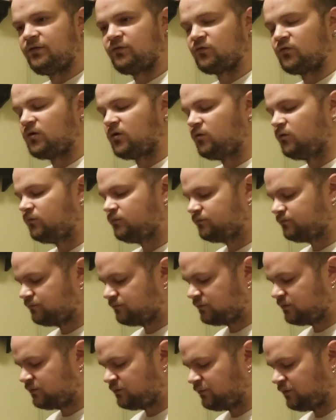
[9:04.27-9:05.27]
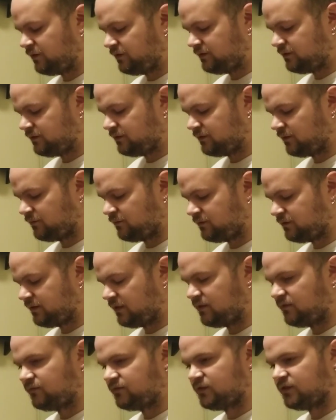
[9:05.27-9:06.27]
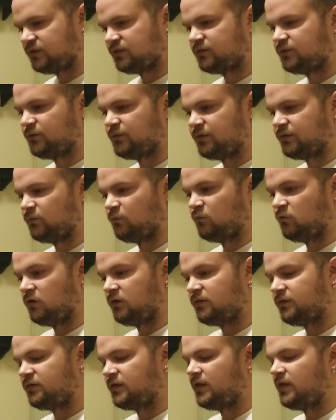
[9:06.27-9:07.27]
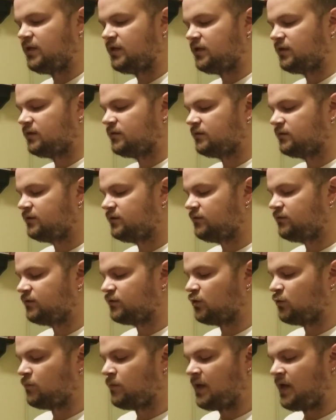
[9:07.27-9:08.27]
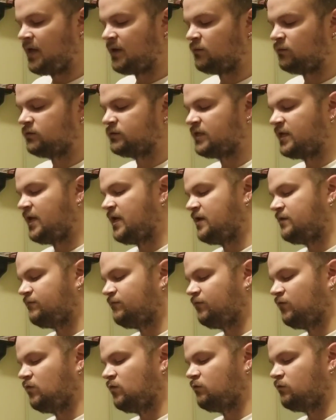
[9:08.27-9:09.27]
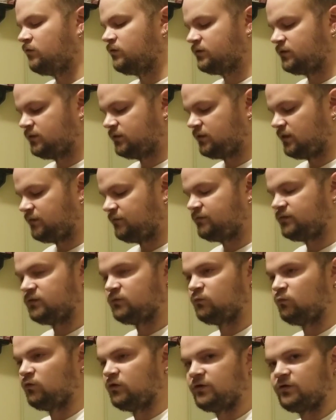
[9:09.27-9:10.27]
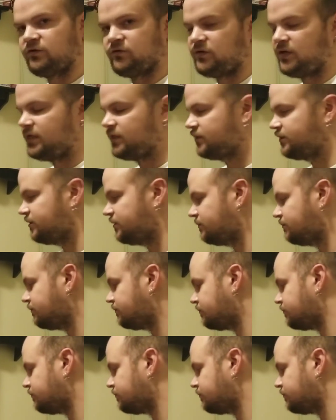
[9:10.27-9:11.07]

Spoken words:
throw switch. So instead of just doing one thing, you can go backwards and forwards instead of just one direction.